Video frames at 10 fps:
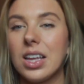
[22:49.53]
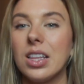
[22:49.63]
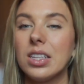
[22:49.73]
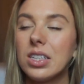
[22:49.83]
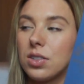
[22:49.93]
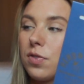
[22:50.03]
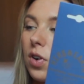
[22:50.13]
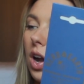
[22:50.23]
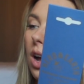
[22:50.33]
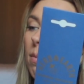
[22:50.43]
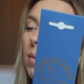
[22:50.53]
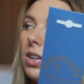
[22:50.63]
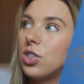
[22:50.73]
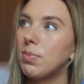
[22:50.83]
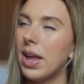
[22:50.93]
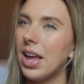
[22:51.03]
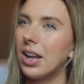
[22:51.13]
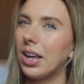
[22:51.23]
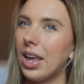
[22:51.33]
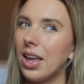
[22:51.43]
and this is from Japan
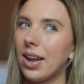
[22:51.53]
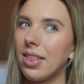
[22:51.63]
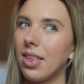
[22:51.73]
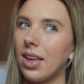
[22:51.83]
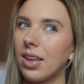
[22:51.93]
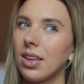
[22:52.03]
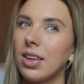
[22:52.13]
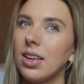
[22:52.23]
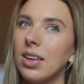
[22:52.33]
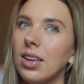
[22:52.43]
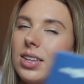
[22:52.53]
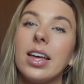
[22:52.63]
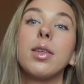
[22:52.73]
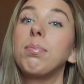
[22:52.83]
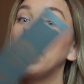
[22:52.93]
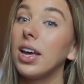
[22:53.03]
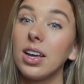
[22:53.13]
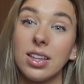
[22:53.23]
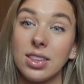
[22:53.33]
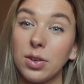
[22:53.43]
again, I think. Yeah,
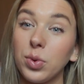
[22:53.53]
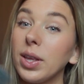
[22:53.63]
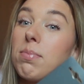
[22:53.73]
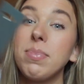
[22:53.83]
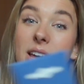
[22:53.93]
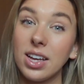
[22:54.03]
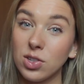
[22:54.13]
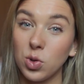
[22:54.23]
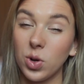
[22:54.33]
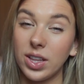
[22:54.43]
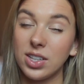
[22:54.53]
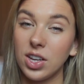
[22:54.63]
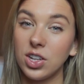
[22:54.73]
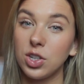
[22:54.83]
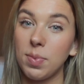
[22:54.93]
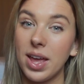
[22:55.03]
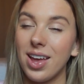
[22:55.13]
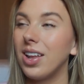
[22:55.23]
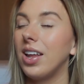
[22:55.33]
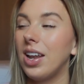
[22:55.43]
the really big store that's in
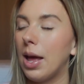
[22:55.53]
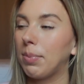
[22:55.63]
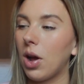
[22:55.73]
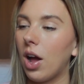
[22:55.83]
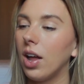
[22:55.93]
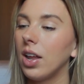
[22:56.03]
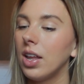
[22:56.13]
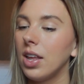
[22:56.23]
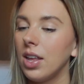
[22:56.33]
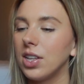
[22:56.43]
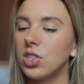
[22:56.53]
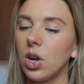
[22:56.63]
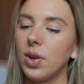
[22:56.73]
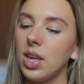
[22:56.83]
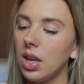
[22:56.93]
Japan in Epcot. And so he